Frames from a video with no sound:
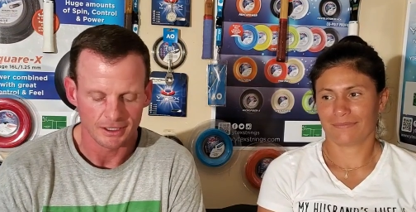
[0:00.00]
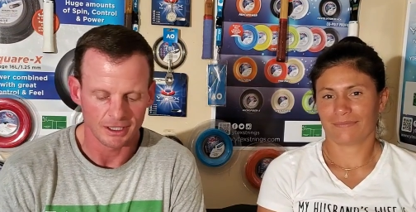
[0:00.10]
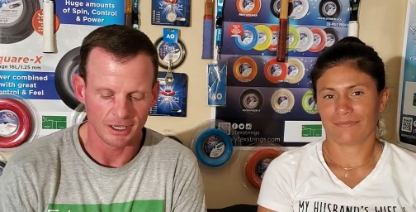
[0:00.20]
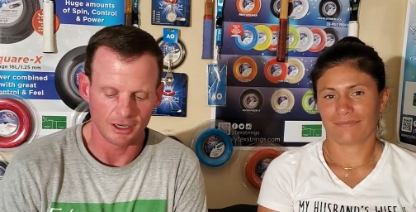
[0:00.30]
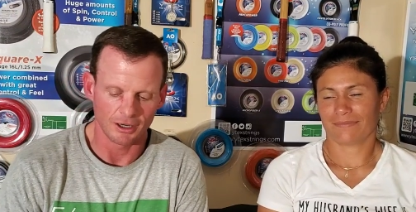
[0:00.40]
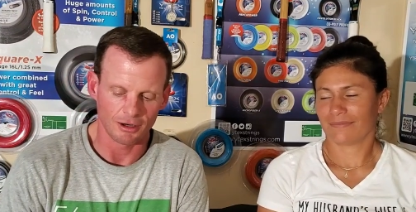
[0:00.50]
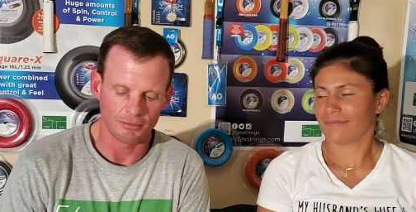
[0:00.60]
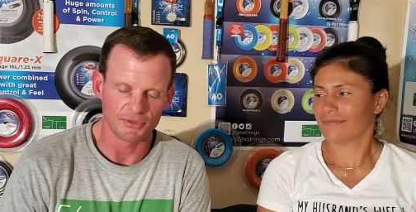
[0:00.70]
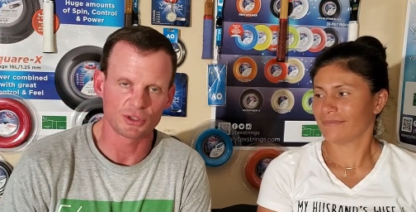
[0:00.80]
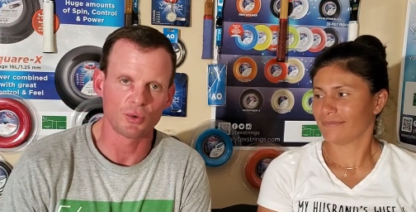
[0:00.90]

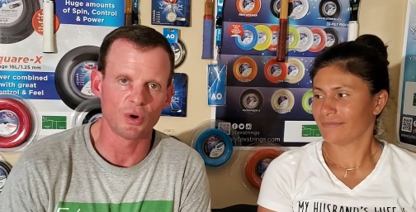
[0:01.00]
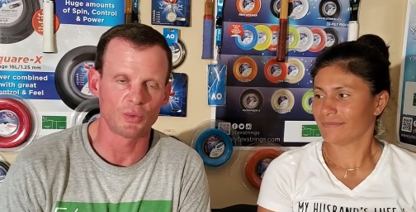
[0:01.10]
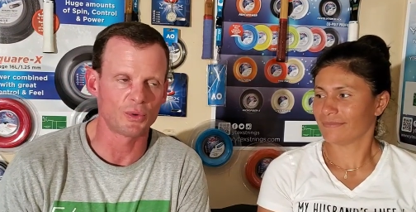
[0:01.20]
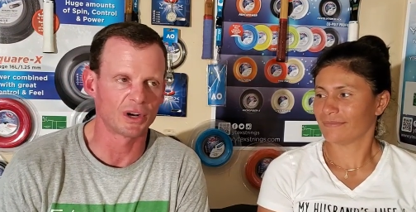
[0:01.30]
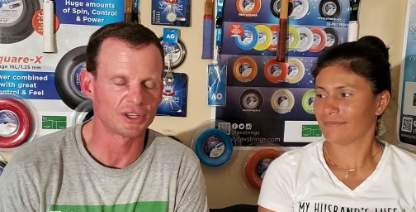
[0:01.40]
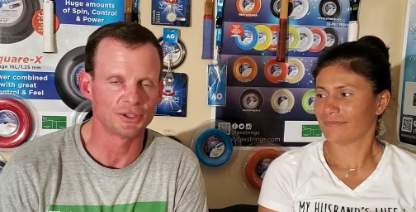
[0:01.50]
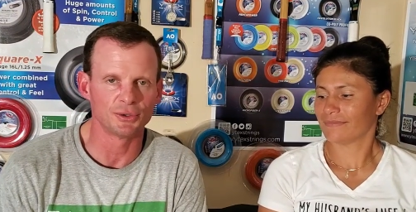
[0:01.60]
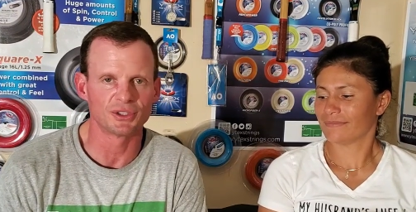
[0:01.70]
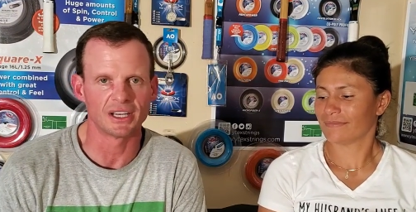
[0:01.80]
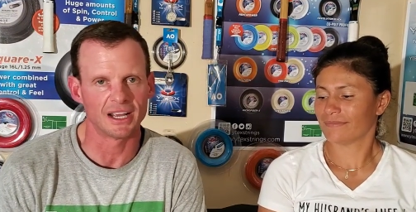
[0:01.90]
Speaker 1: Um, so, what we wanted to
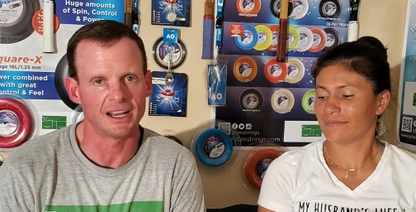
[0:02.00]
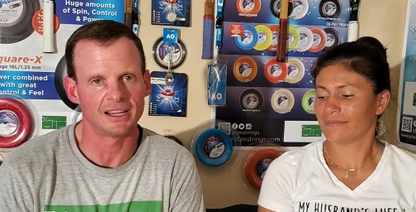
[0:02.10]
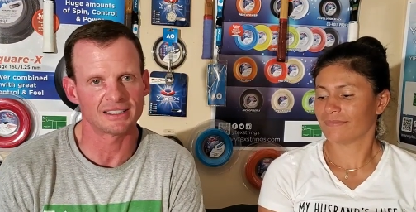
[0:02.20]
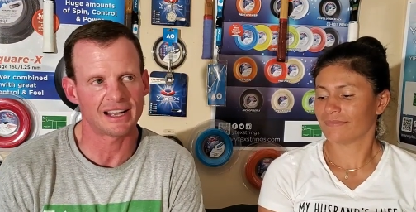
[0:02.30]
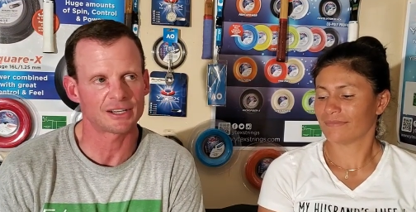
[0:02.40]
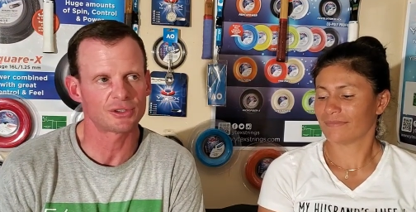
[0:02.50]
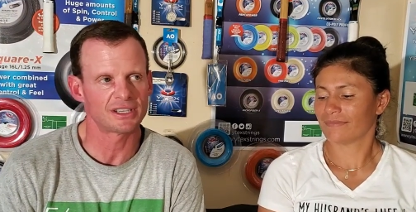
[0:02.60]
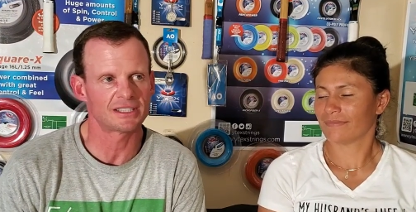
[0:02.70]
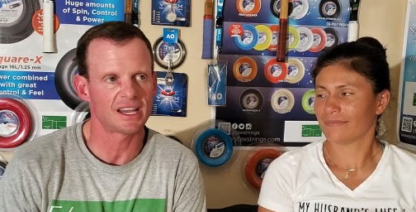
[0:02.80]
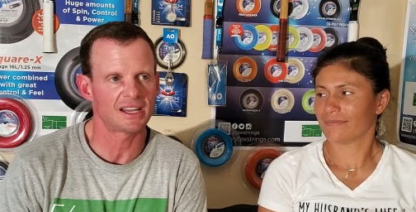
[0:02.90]
do today is
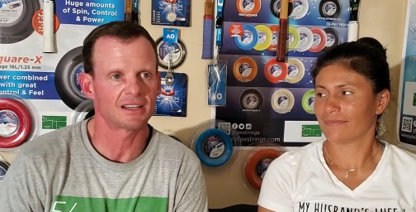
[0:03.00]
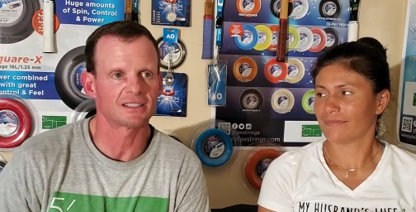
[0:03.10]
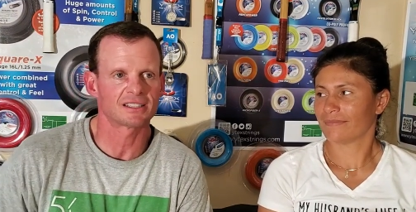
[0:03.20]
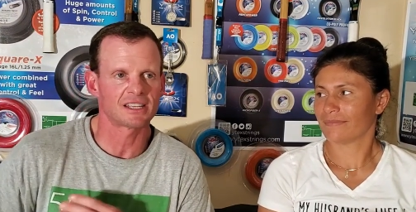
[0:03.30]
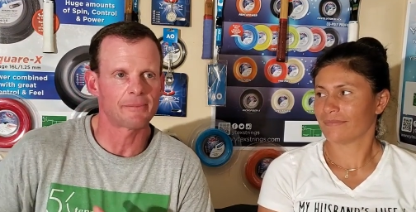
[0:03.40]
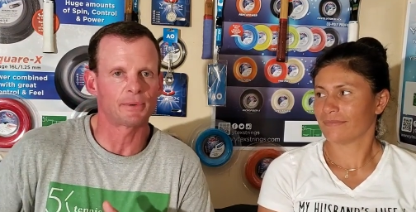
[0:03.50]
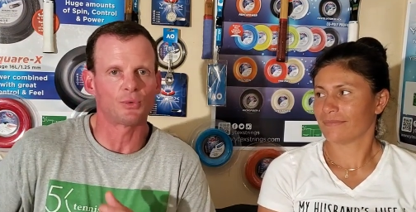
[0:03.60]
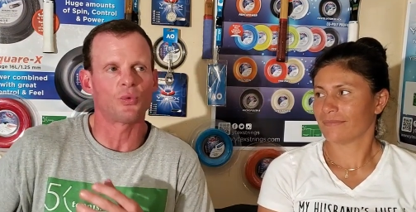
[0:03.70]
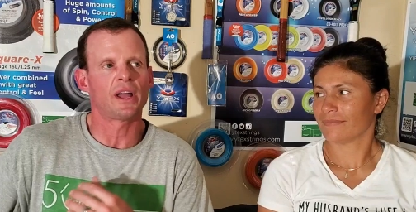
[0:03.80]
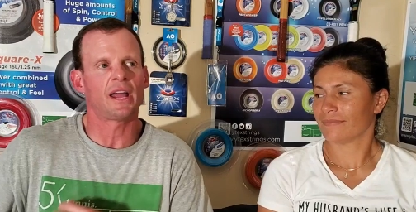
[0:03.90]
actually take a step
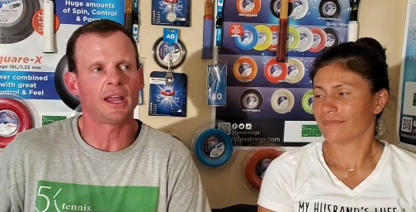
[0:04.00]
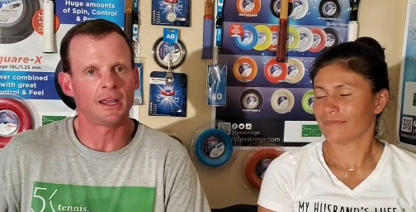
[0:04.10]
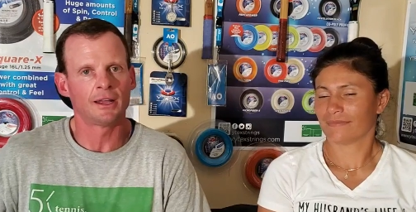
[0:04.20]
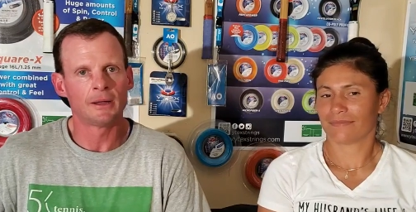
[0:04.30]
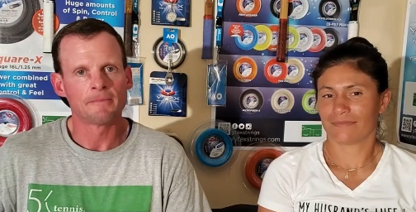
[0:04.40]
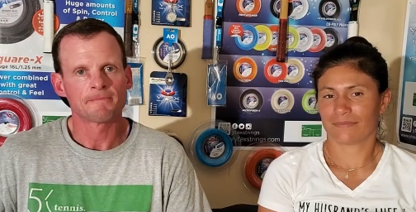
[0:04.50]
away